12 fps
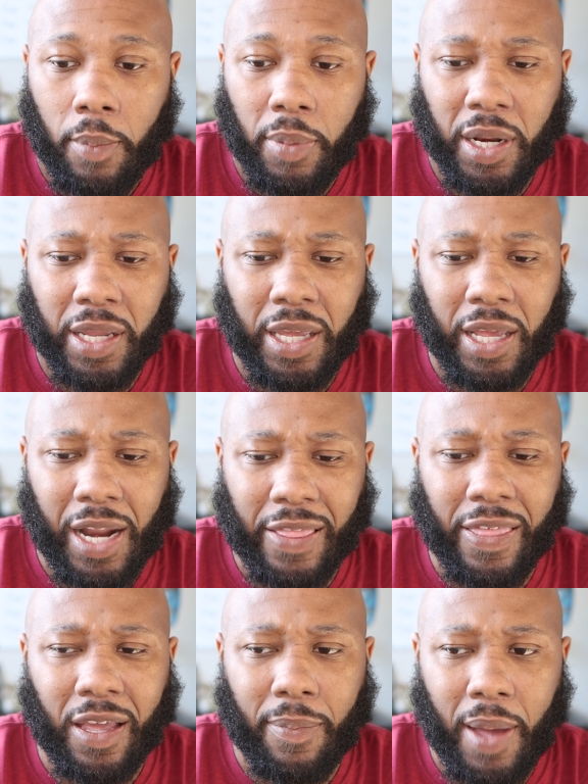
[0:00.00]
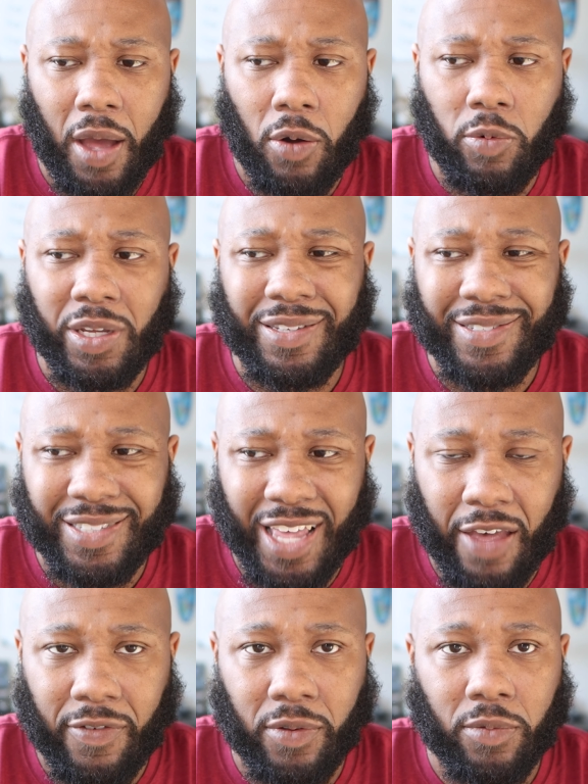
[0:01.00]
But again, I think about week
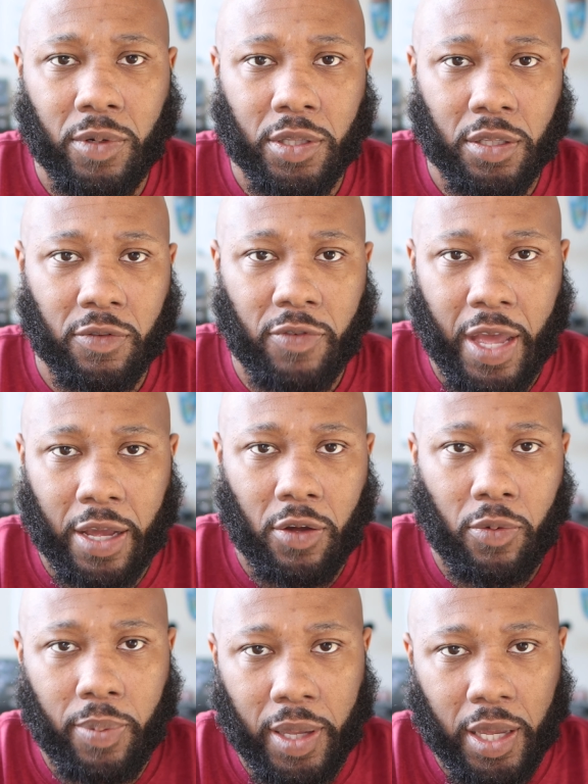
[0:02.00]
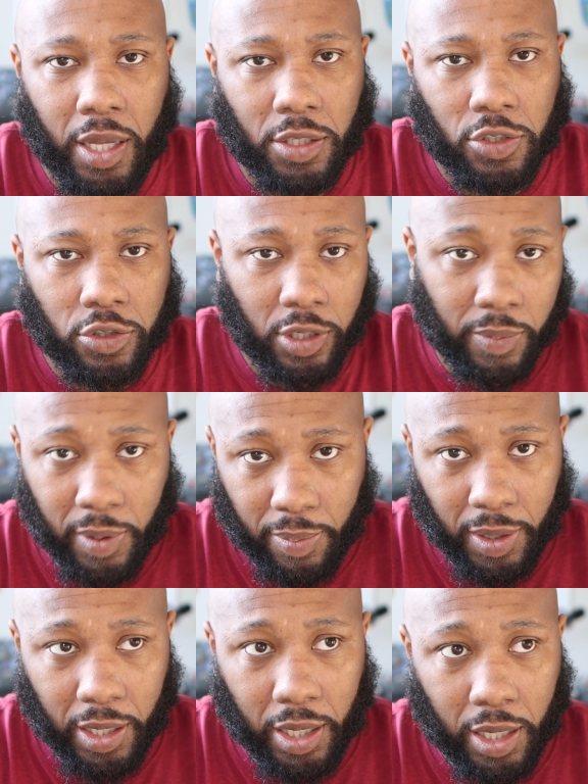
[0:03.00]
7 with the Vacoped
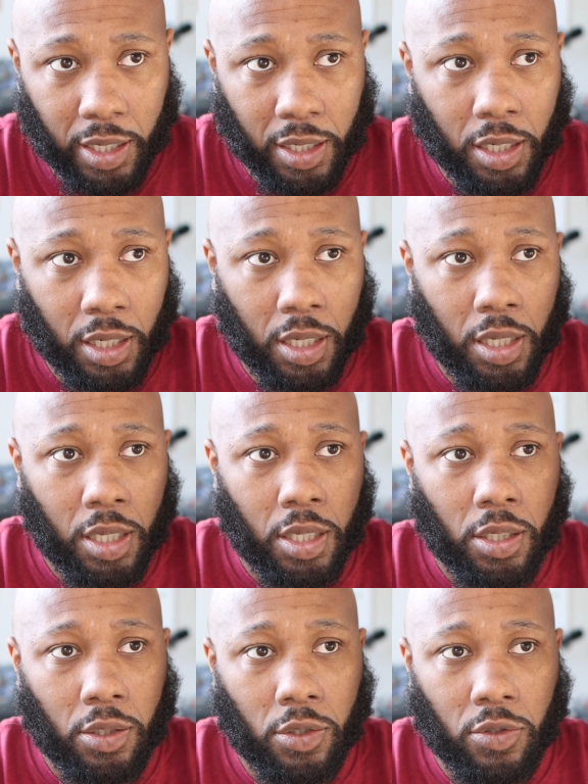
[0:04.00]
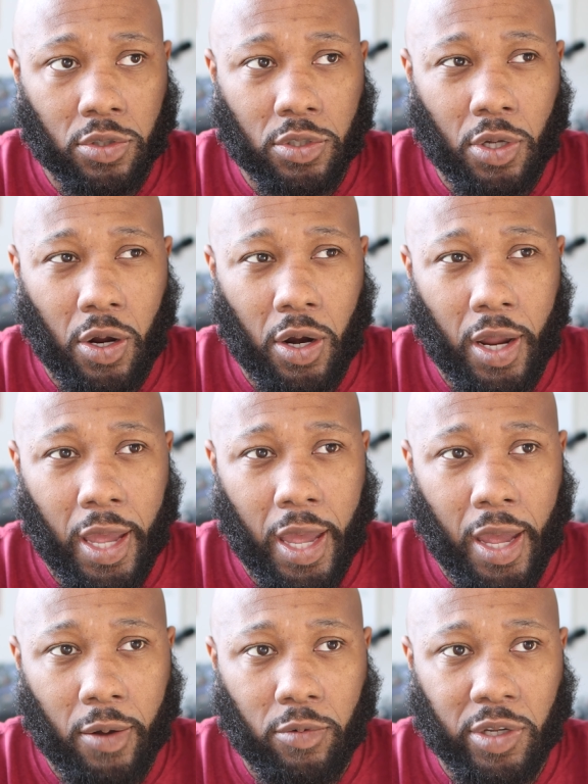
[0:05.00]
treatment plan. You start
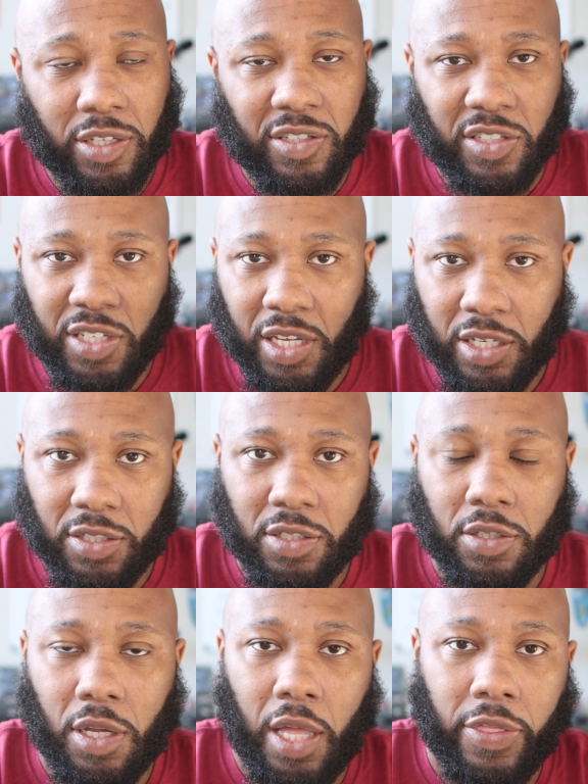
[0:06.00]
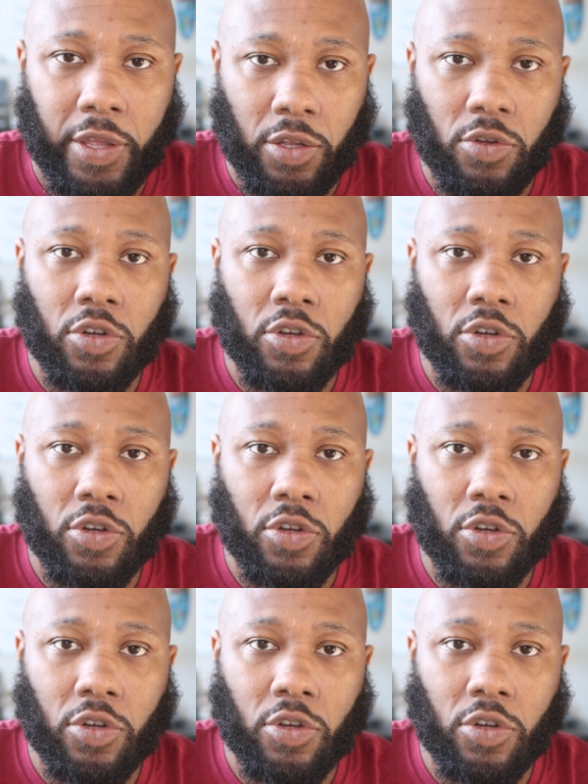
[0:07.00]
at week 6, I think you